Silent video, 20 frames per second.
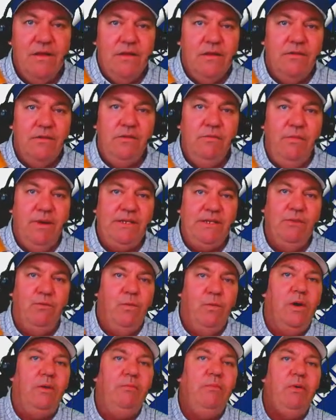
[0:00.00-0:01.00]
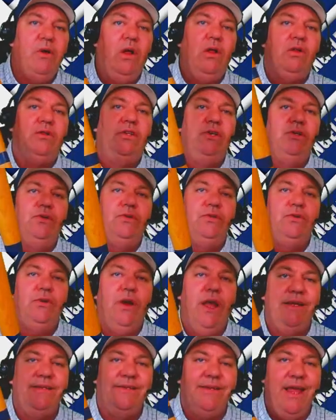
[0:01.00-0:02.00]
So it makes it 1 ball, 2
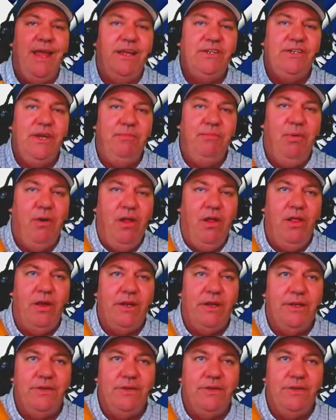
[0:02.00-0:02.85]
strikes to AJ Pollock.